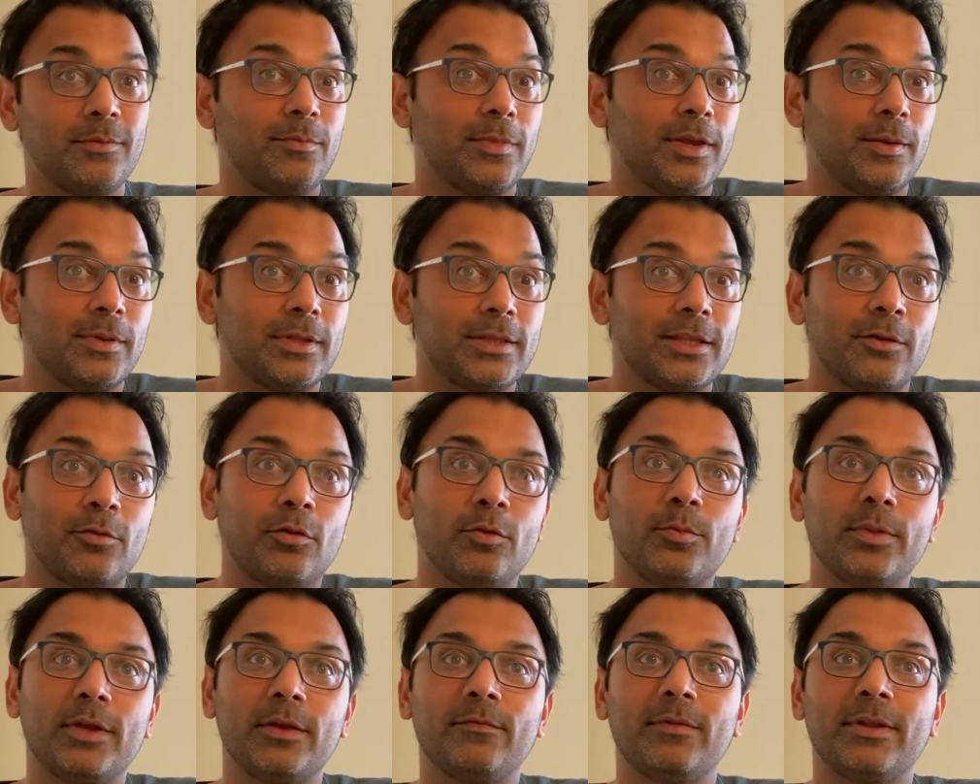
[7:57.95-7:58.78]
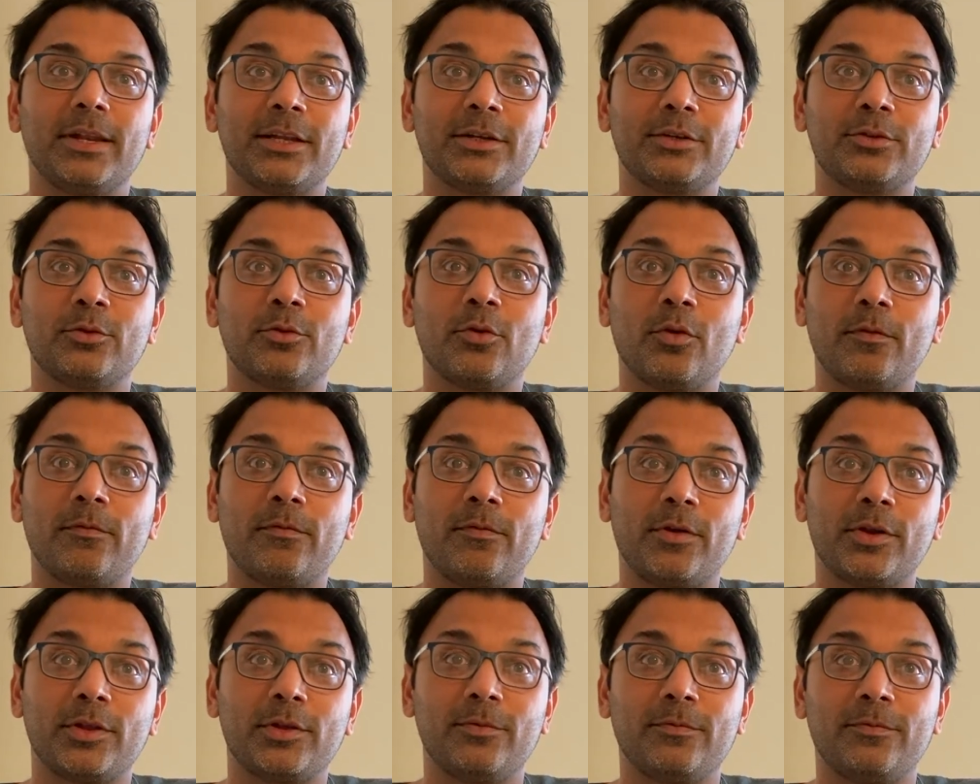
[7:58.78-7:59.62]
Maybe they will be willing to cook
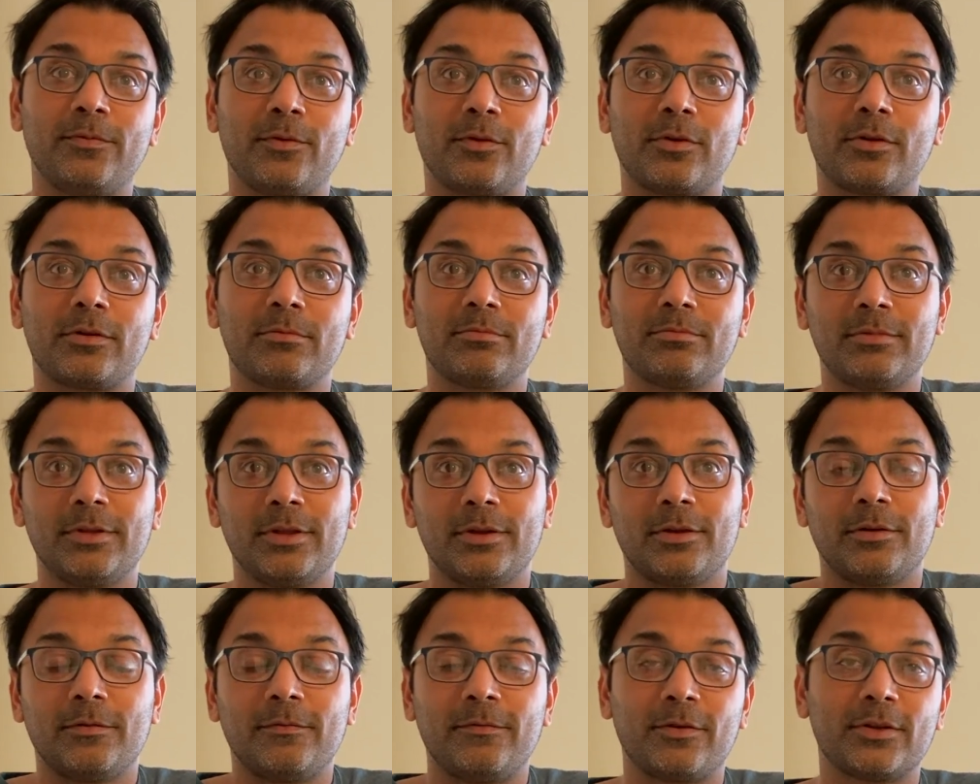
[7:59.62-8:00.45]
for you for for